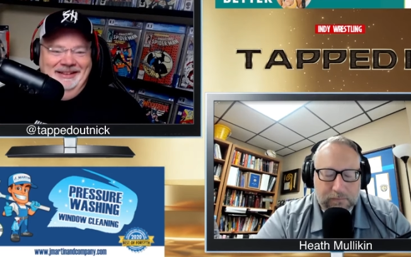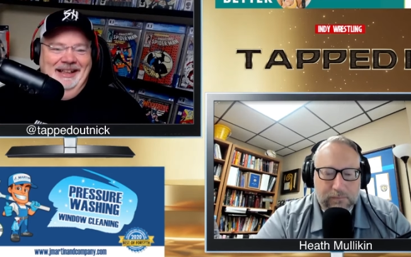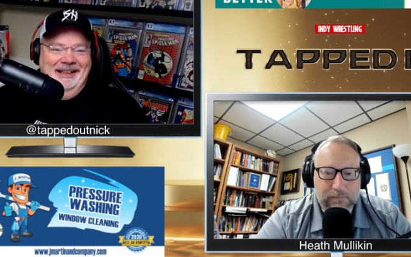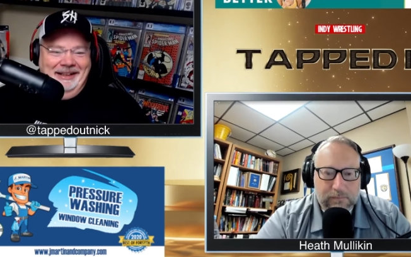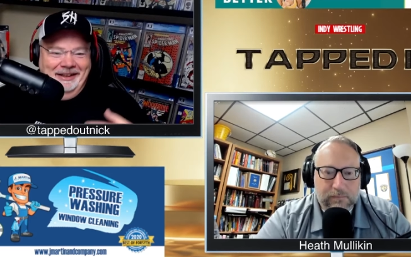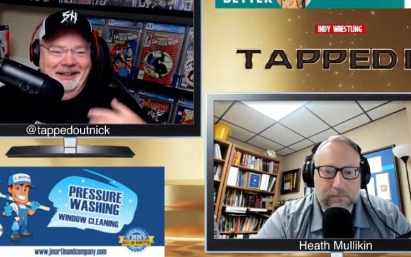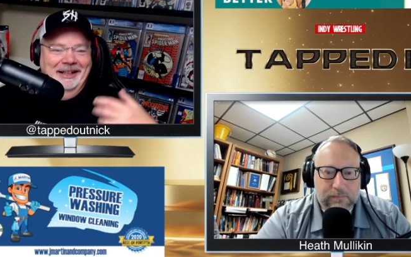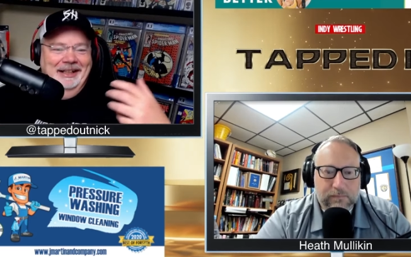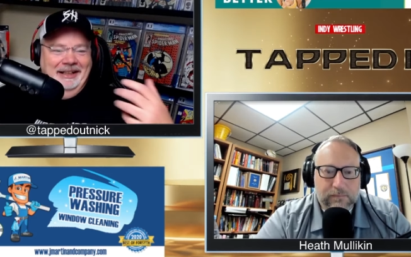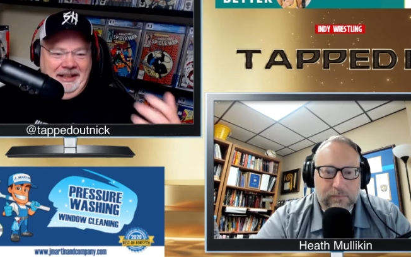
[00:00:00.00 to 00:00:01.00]
Speaker 1: there,
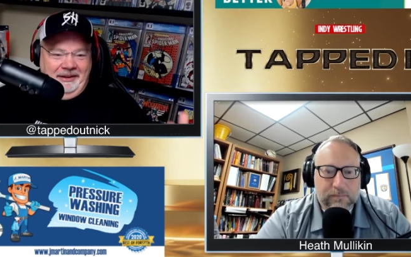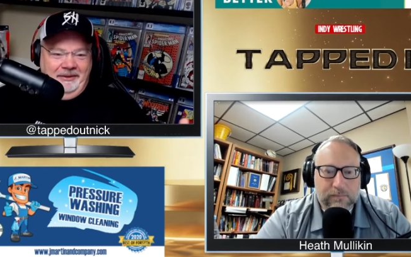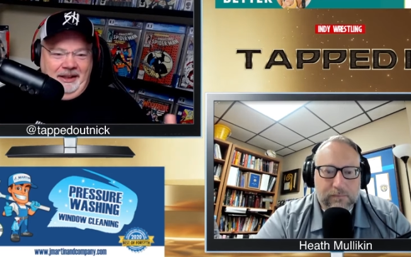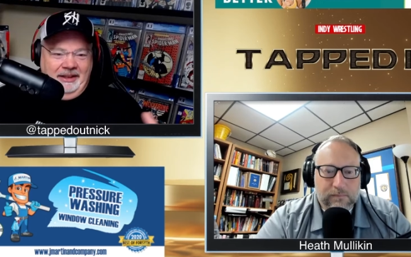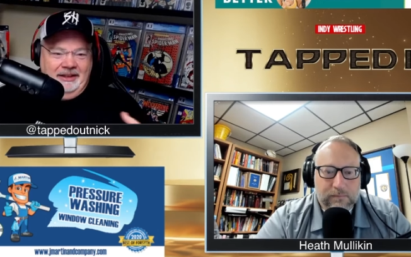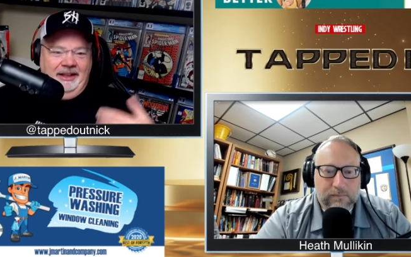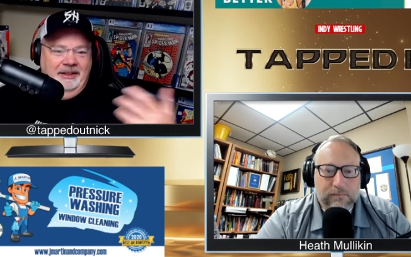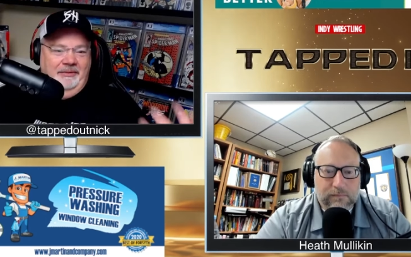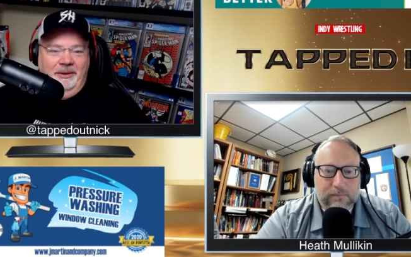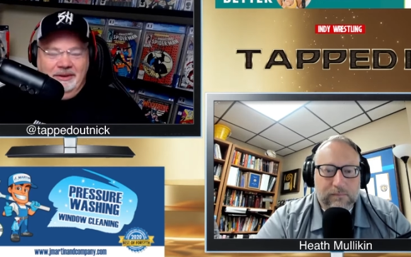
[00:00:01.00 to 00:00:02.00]
you know, uh,
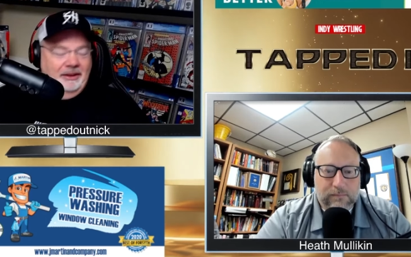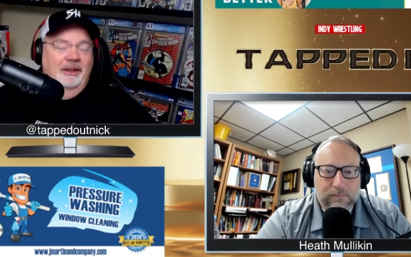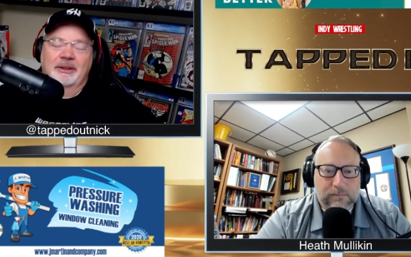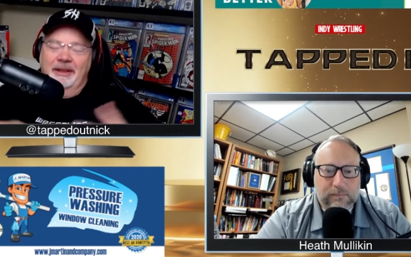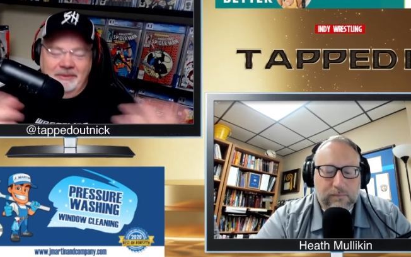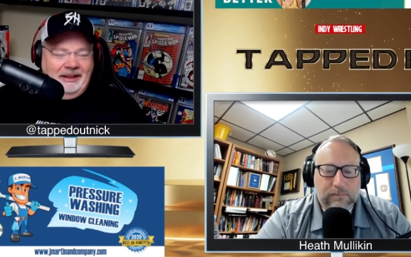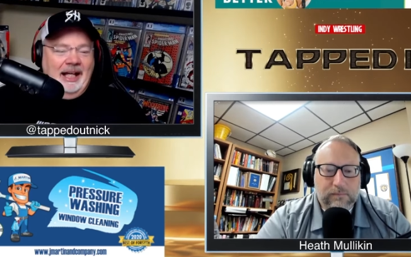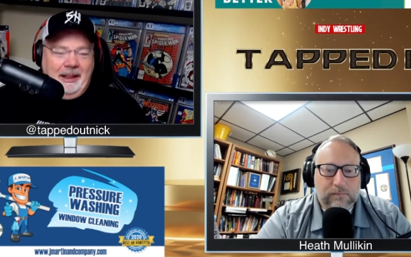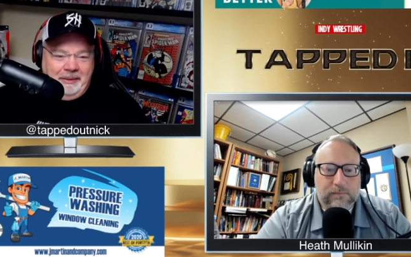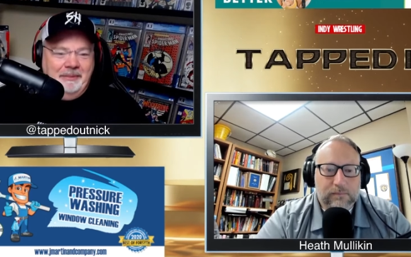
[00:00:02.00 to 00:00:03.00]
Shalonda Rollins. So, so, there was a
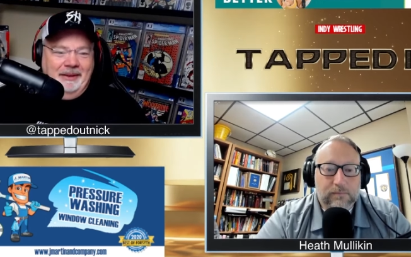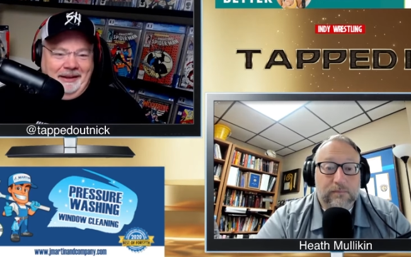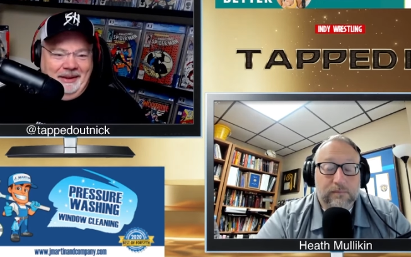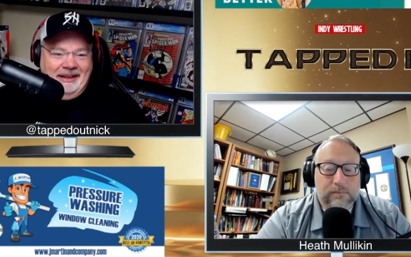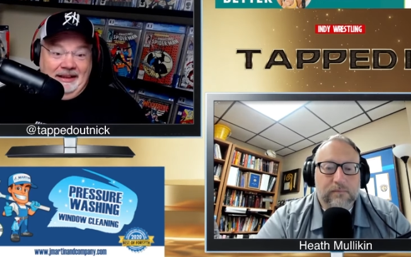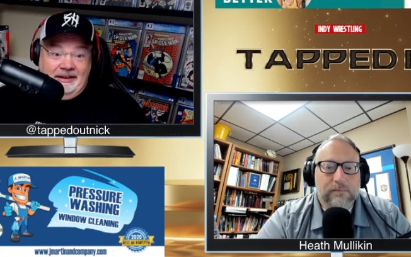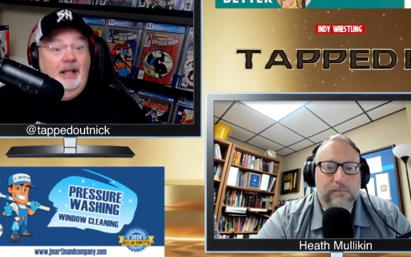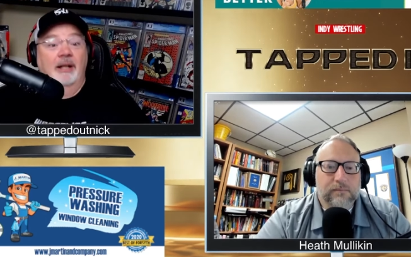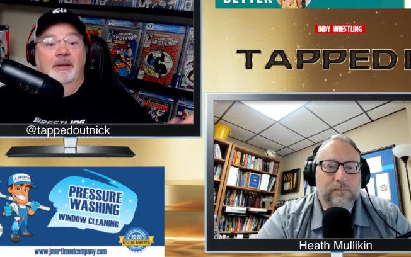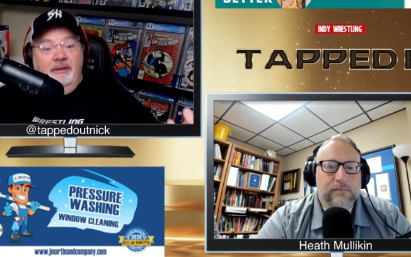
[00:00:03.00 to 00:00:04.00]
lot of people that I recognized. Like,
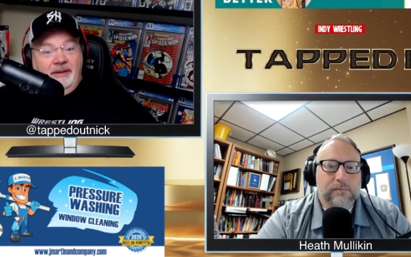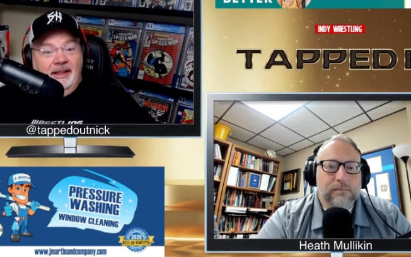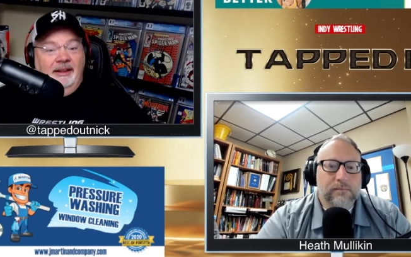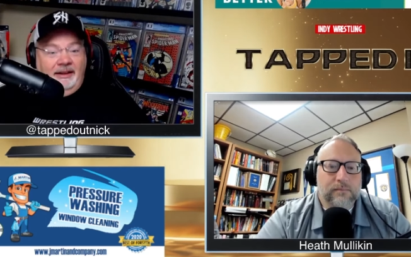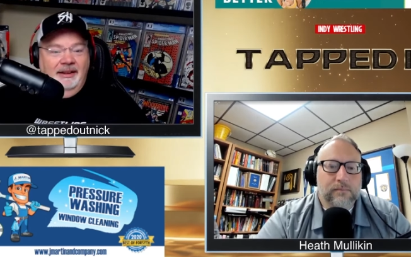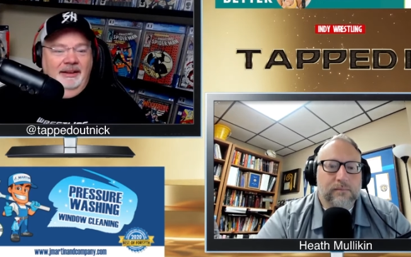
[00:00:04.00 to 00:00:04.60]
oh, okay.